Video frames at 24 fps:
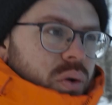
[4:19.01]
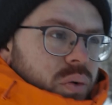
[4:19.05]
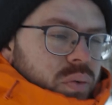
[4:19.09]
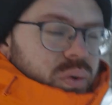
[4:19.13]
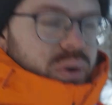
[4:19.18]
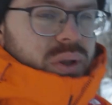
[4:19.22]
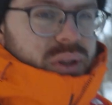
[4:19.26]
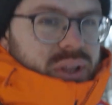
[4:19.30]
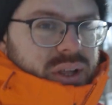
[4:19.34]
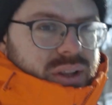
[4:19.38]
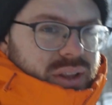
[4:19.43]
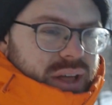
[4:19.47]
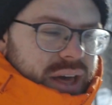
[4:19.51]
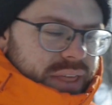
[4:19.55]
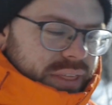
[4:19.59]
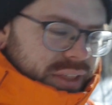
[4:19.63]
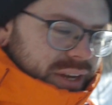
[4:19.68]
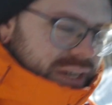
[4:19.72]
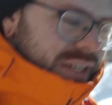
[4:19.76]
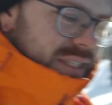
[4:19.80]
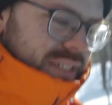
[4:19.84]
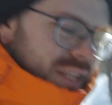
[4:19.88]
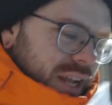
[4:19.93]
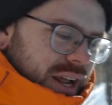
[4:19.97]
Really glad
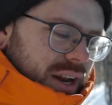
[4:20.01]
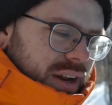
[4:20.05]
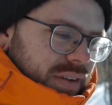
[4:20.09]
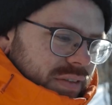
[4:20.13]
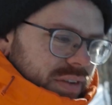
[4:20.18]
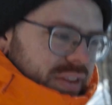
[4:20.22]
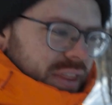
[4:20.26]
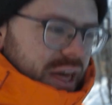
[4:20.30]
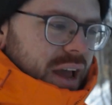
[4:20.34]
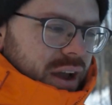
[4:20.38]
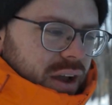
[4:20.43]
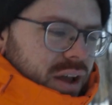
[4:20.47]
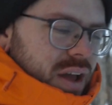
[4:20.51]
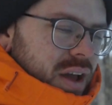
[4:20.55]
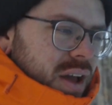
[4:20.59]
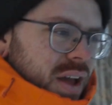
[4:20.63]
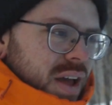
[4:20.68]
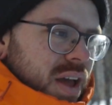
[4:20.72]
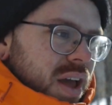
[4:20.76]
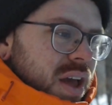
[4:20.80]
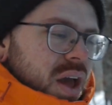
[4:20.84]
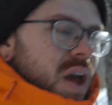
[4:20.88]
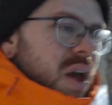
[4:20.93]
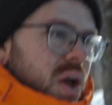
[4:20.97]
that it's not even that
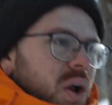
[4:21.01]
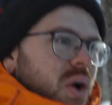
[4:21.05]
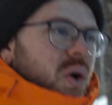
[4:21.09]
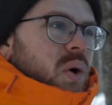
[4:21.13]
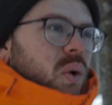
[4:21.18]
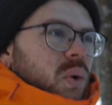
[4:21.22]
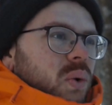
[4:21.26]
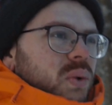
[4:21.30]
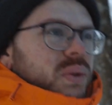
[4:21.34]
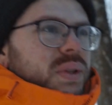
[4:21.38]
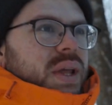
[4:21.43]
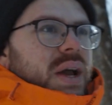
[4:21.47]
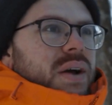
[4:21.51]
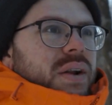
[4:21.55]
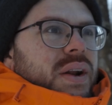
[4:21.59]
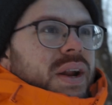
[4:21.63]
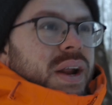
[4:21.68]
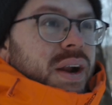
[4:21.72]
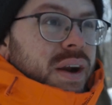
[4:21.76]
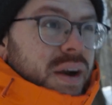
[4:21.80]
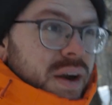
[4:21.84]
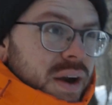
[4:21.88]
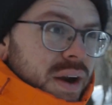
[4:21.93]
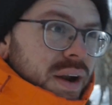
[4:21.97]
cold down
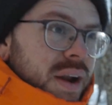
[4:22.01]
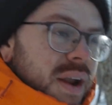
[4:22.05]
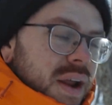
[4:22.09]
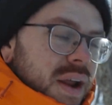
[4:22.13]
here.